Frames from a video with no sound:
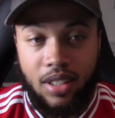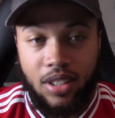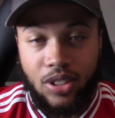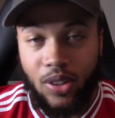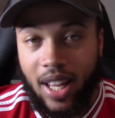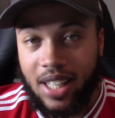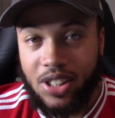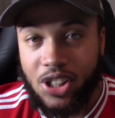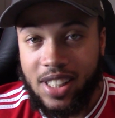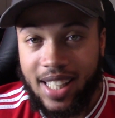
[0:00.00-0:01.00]
So that
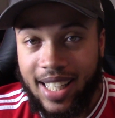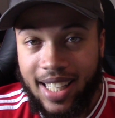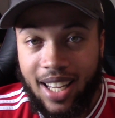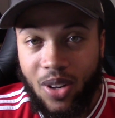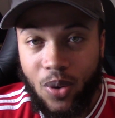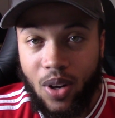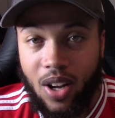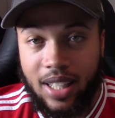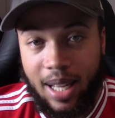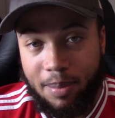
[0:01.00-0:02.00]
silly yellow
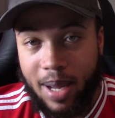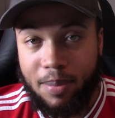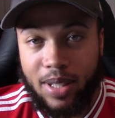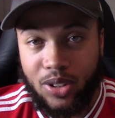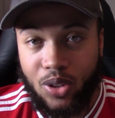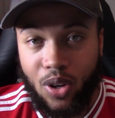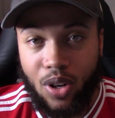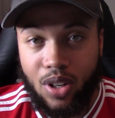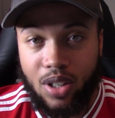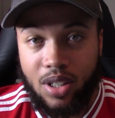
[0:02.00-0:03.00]
card that my man's
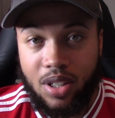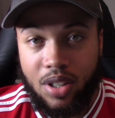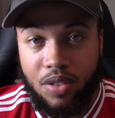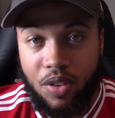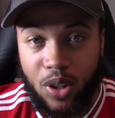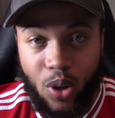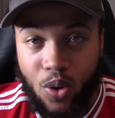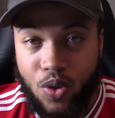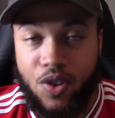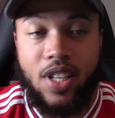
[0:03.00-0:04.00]
got, for
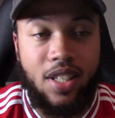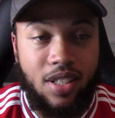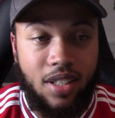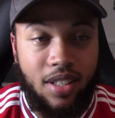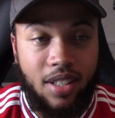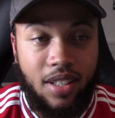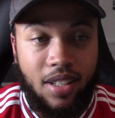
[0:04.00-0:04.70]
no reason,